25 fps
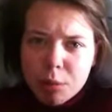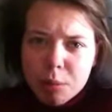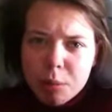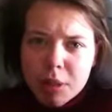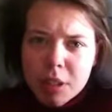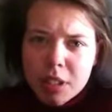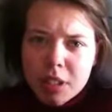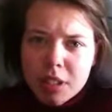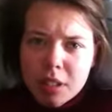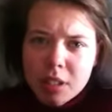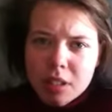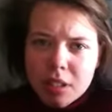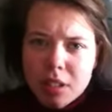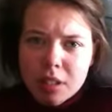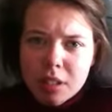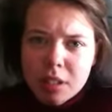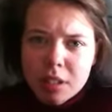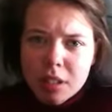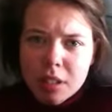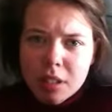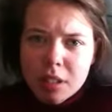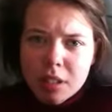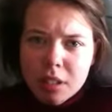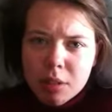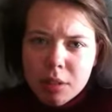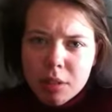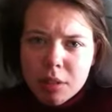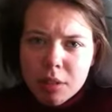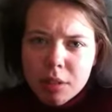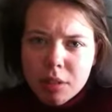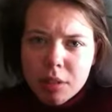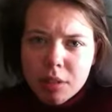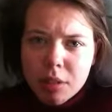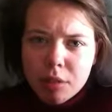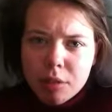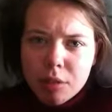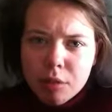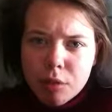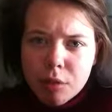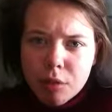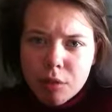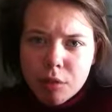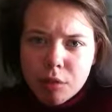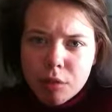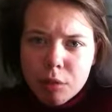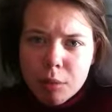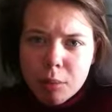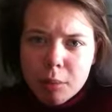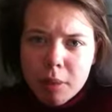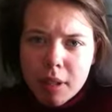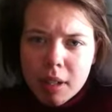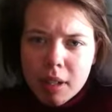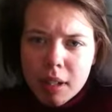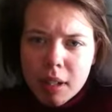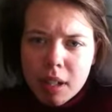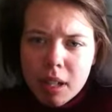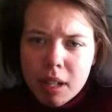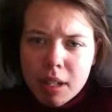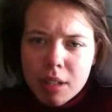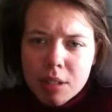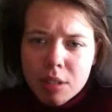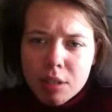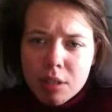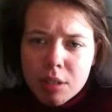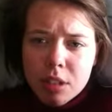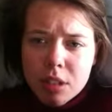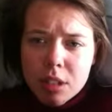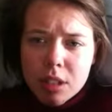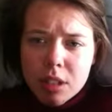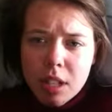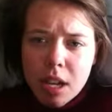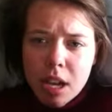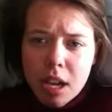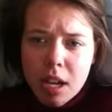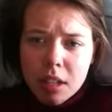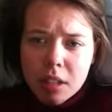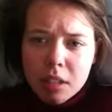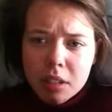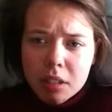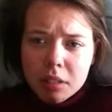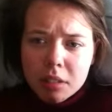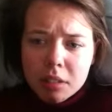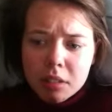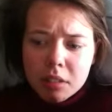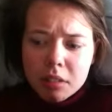because there were only four from my class who did that.